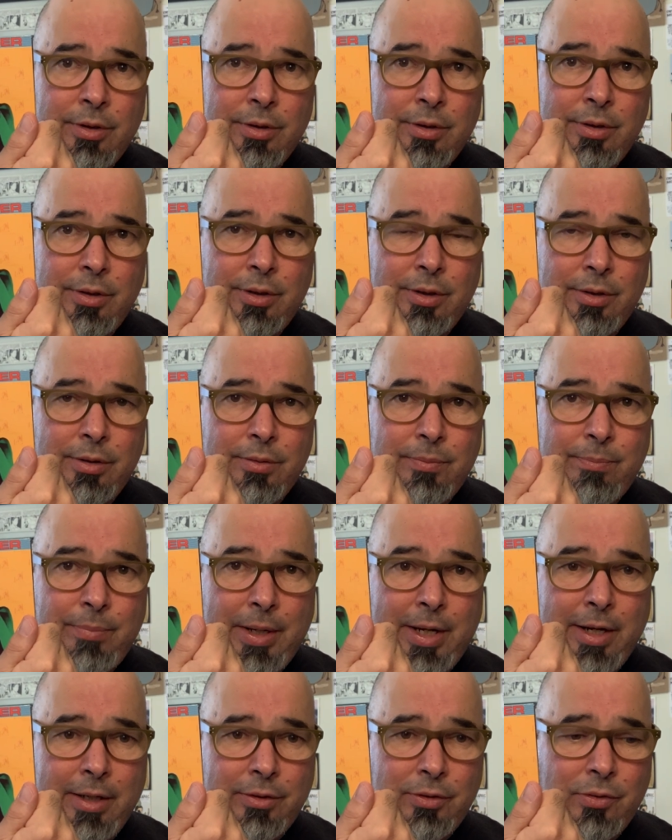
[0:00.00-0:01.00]

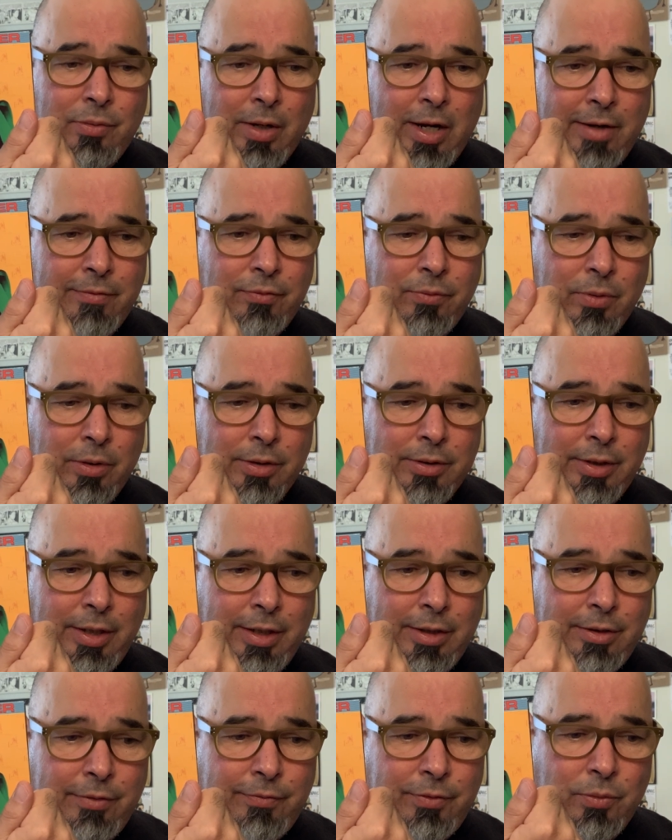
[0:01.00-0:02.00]
band Kraftwerk.
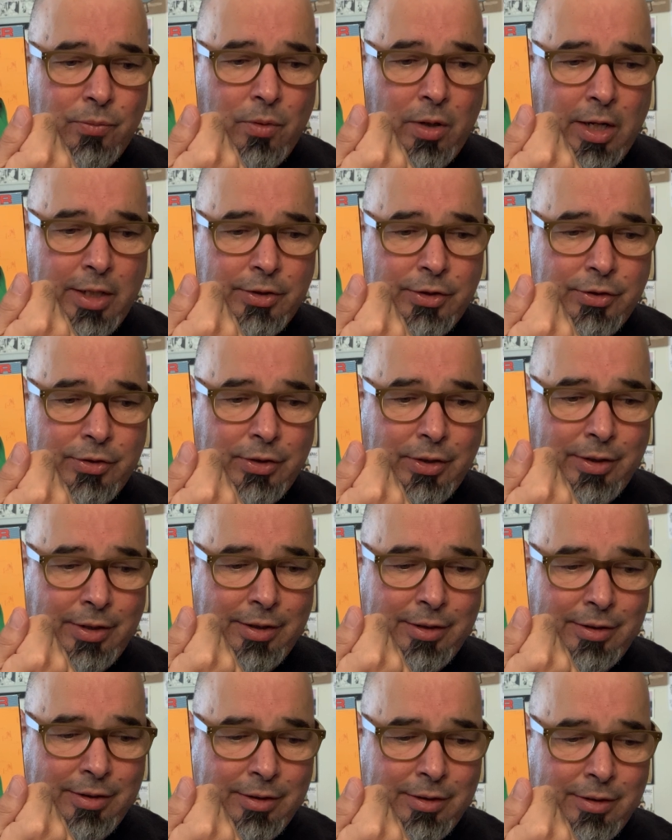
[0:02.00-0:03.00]
That if you watch,
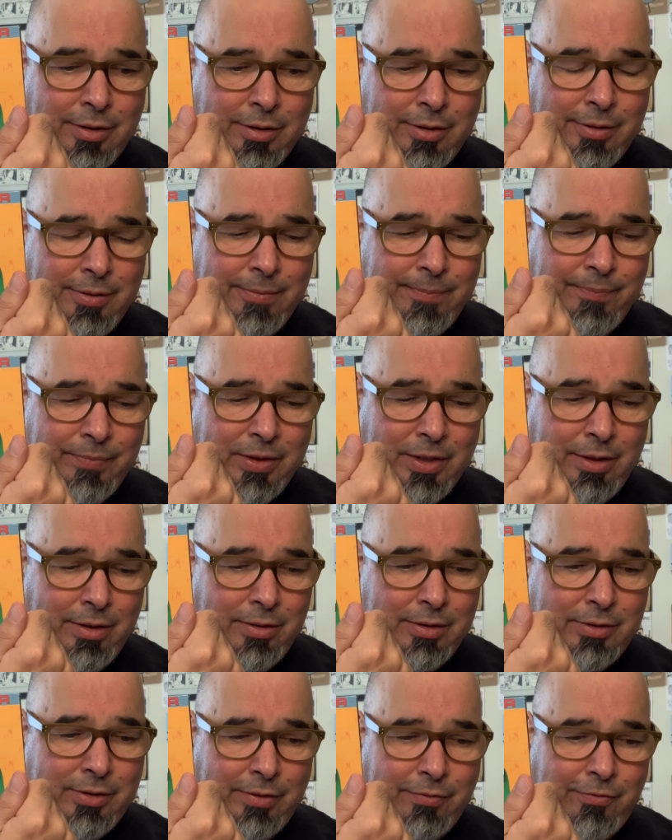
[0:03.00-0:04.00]

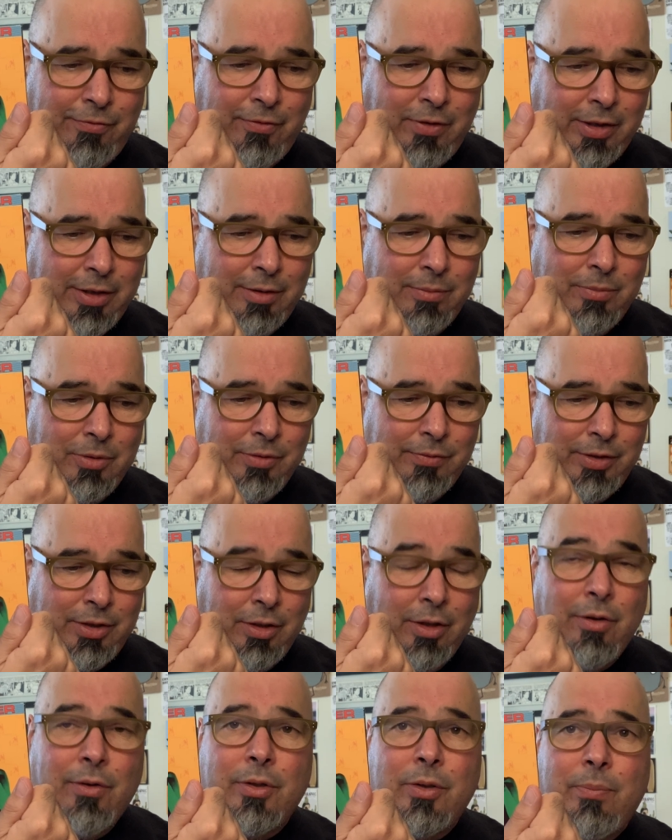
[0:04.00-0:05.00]
it's a fucking movie.
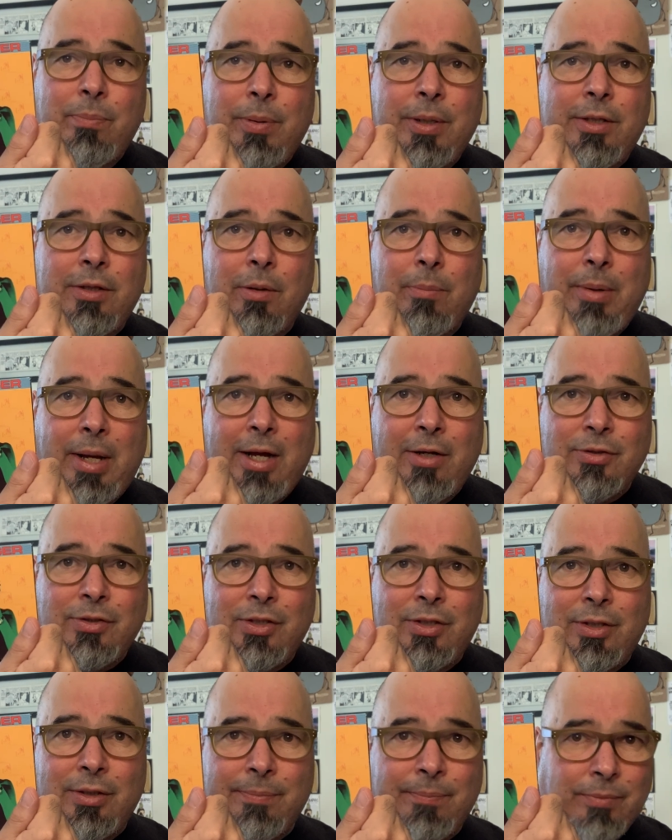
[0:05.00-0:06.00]
Oh, The Big
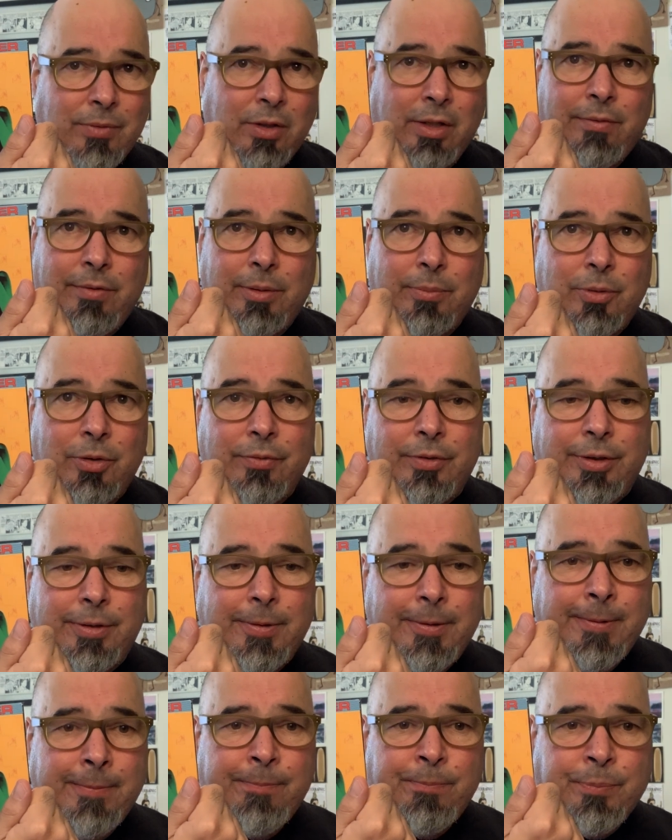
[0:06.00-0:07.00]
Lebowski. Love that movie.
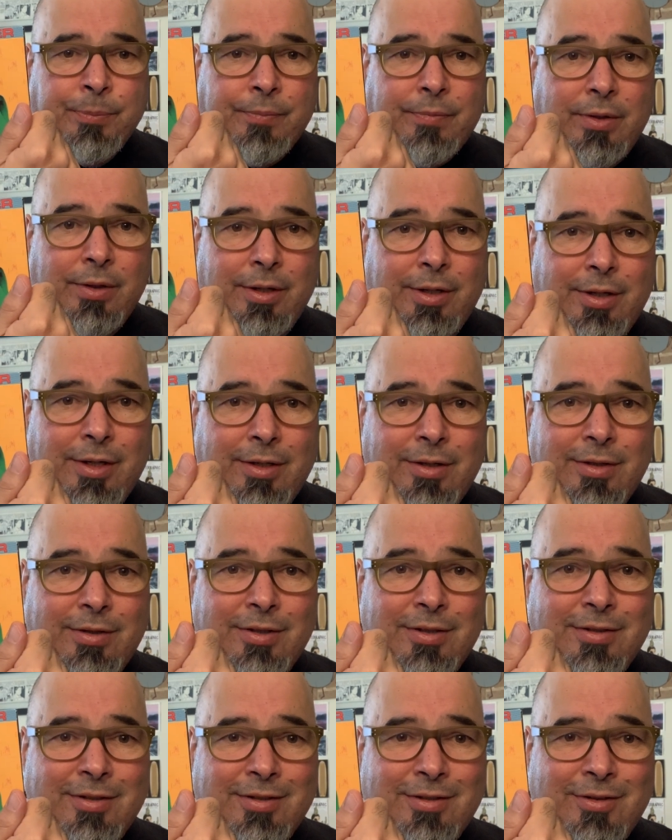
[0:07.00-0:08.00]
The
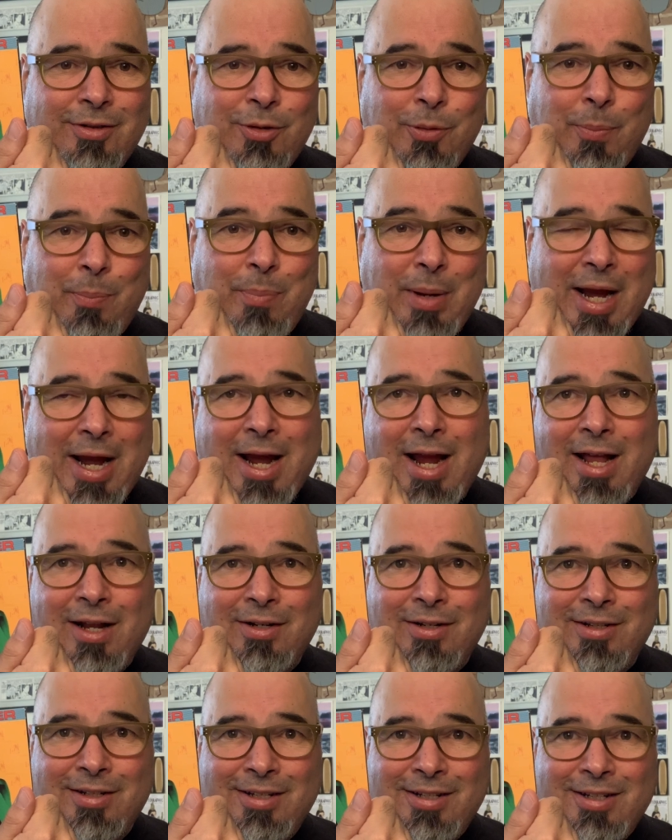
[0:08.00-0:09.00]

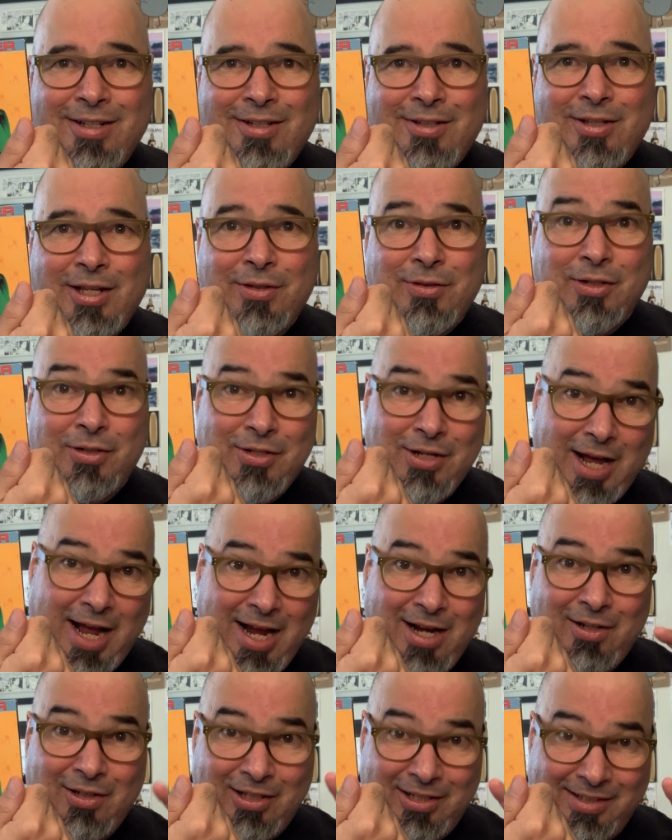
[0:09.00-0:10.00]
band that the
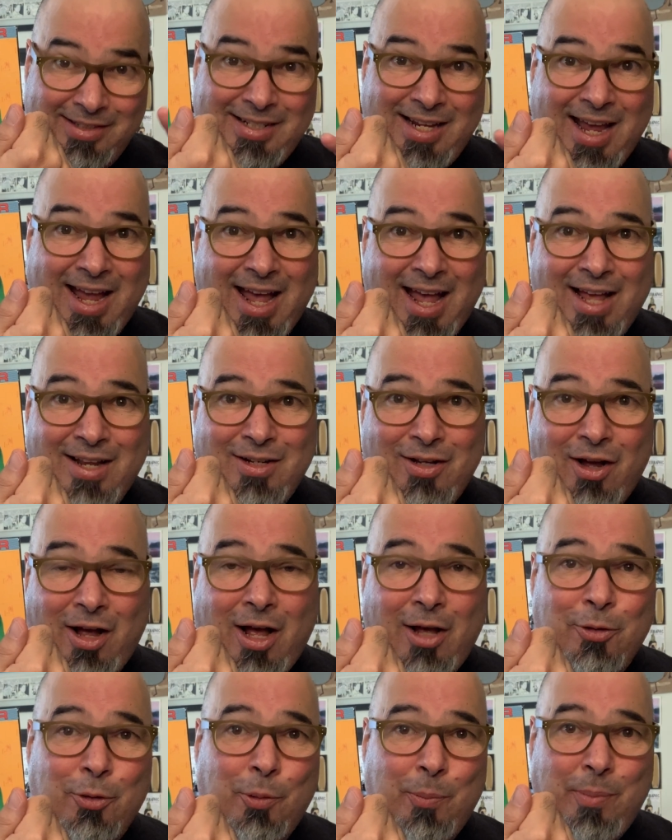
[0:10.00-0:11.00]
Nihilists had,
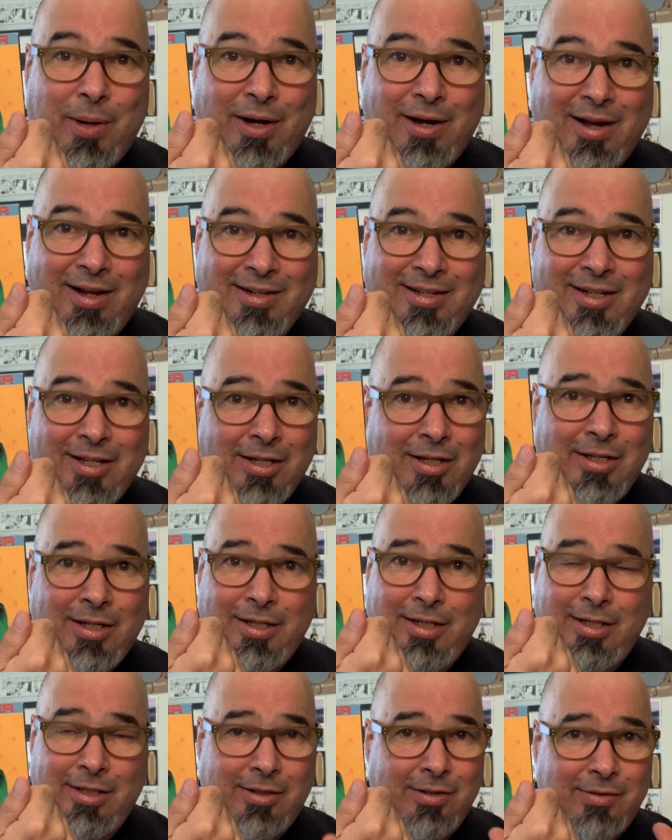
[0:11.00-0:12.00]
Autobahn,
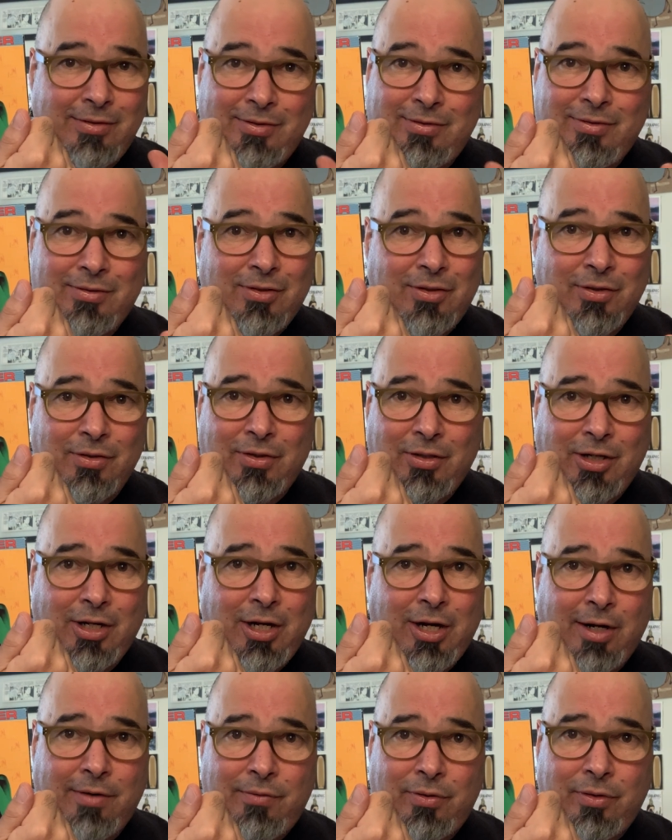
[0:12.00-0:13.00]
is the
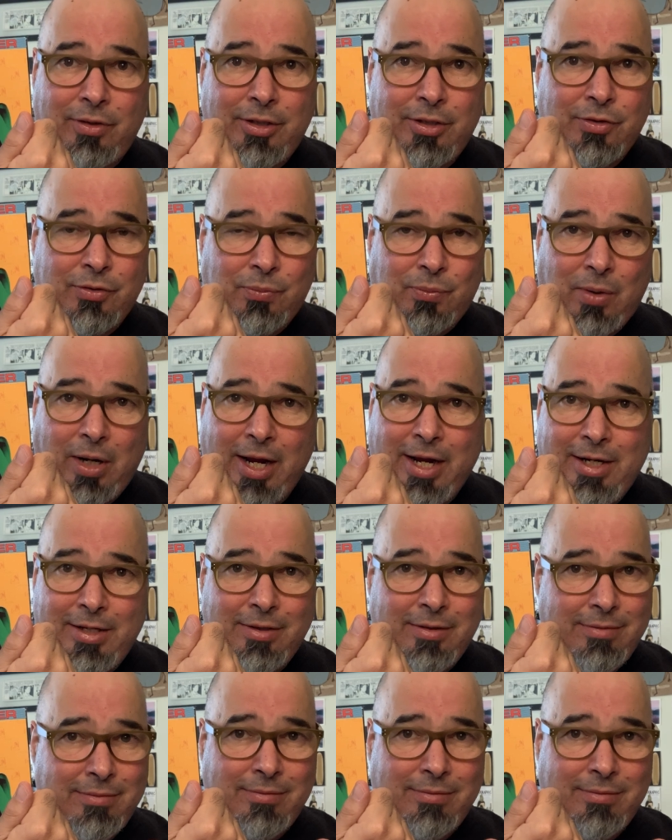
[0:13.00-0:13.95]
cover is right.